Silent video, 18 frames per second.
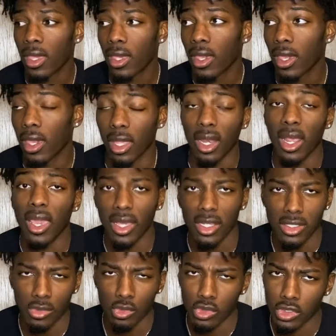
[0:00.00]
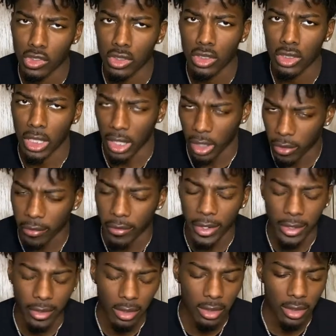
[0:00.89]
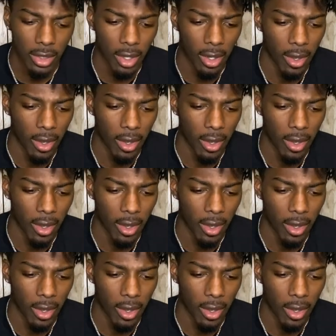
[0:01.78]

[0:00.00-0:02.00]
And the answer was incorrect.